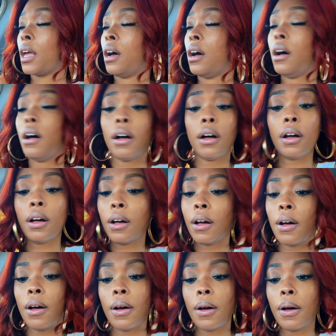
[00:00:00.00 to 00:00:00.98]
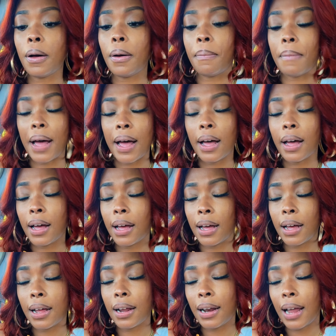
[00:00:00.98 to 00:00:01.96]
All
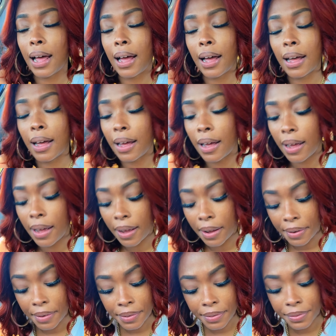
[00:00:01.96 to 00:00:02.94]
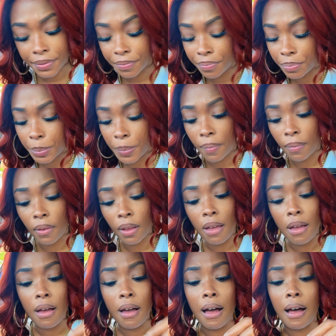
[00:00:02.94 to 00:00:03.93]
my life,
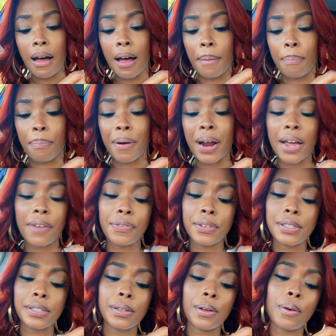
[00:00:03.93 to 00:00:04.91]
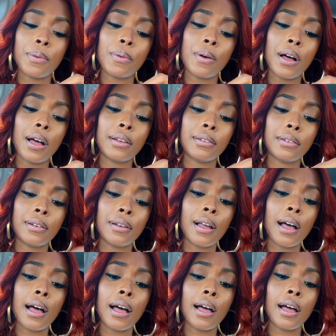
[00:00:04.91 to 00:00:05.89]
I pray for someone
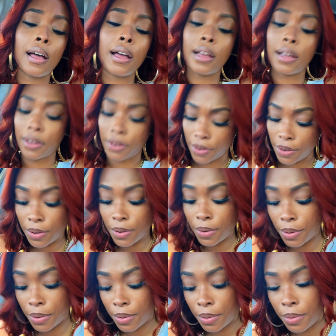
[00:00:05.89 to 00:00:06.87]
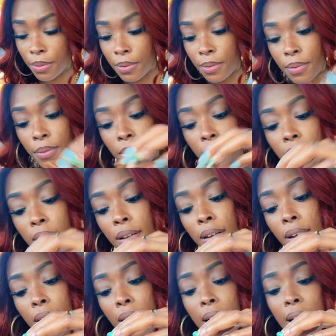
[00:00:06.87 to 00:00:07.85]
like you.
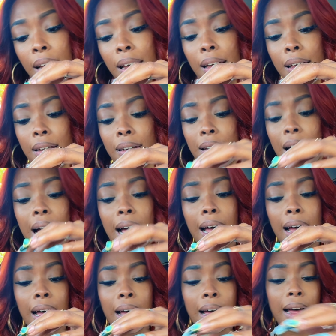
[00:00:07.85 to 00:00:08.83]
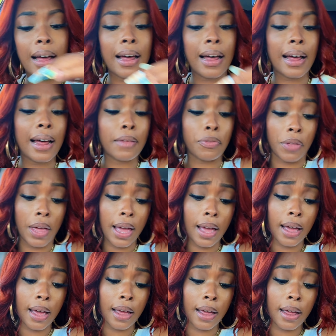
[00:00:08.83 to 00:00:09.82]
And I
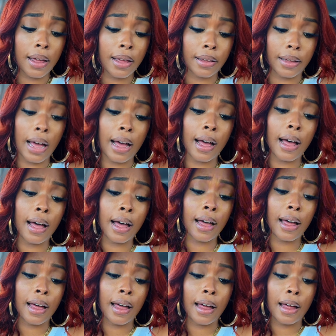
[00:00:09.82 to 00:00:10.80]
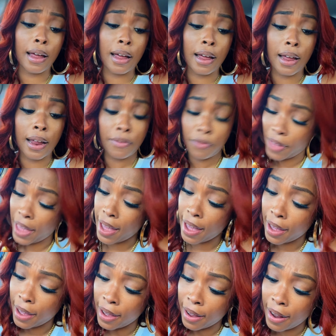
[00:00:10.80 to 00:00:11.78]
thank God
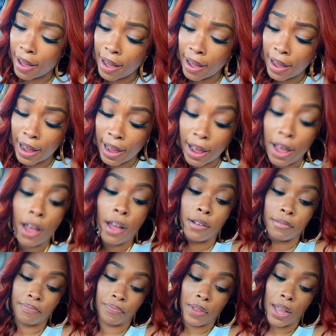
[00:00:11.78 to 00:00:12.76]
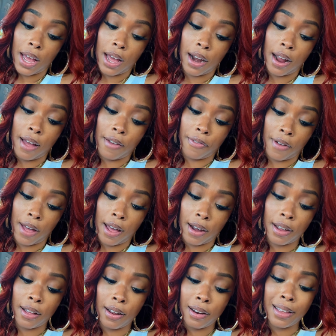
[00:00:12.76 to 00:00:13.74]
that I that I
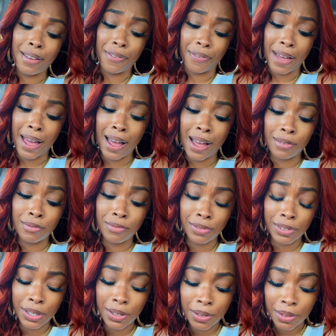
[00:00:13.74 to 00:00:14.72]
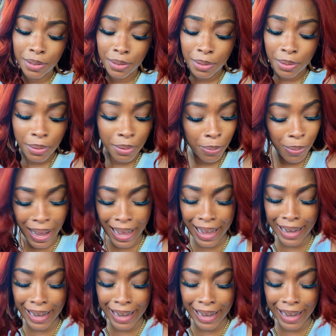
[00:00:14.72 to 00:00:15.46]
finally found you. Woo!